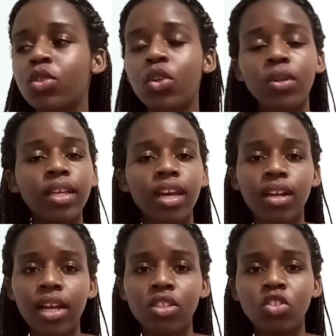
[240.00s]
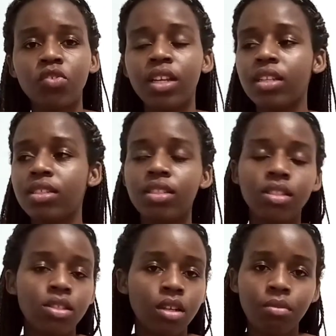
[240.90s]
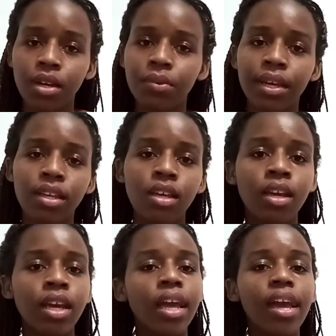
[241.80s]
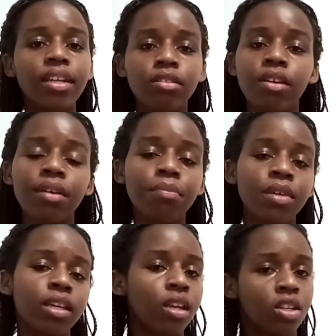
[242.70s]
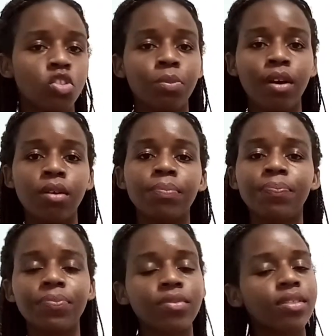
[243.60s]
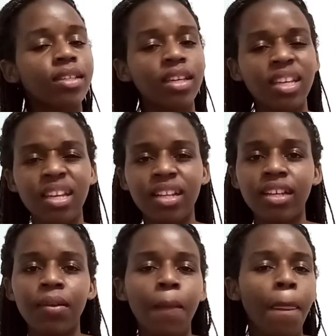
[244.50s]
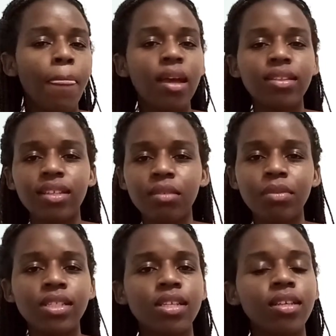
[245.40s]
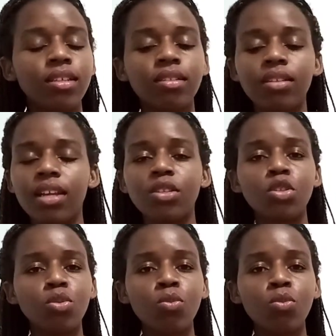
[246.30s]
I'm gonna look around really since it's on my way and grab me a lunch bar and then be sick. So